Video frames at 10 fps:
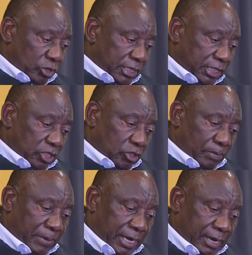an
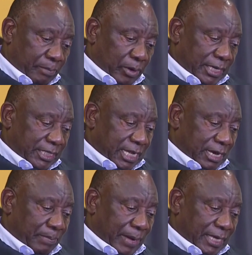opportunity to
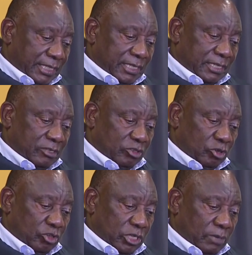bring political
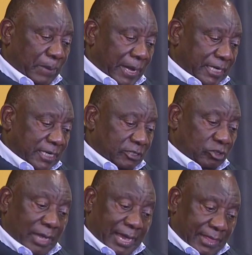parties and social
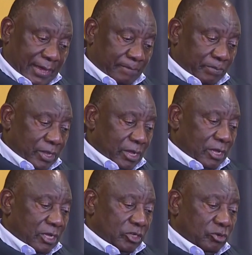partners together